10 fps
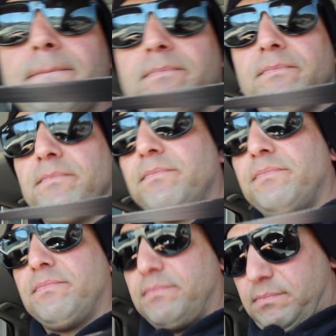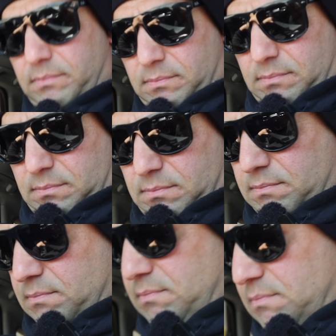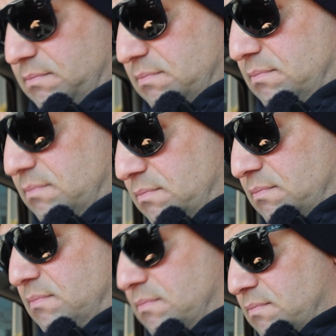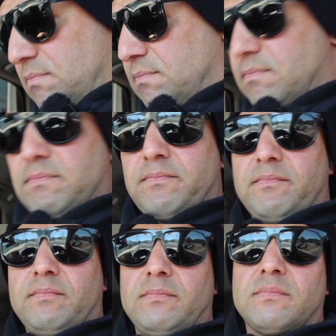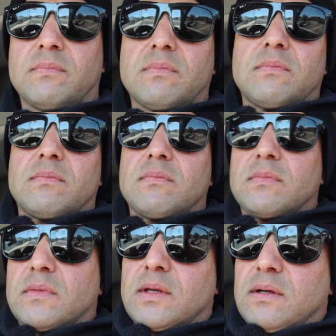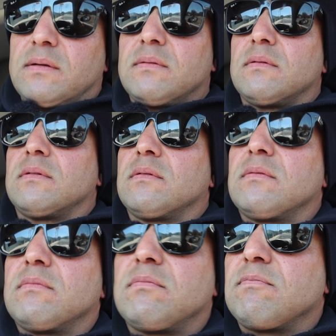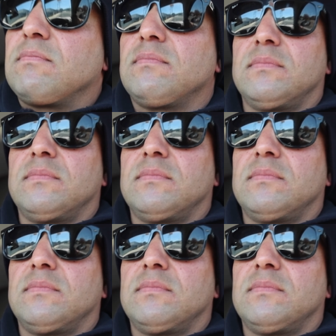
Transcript: (no one is talking)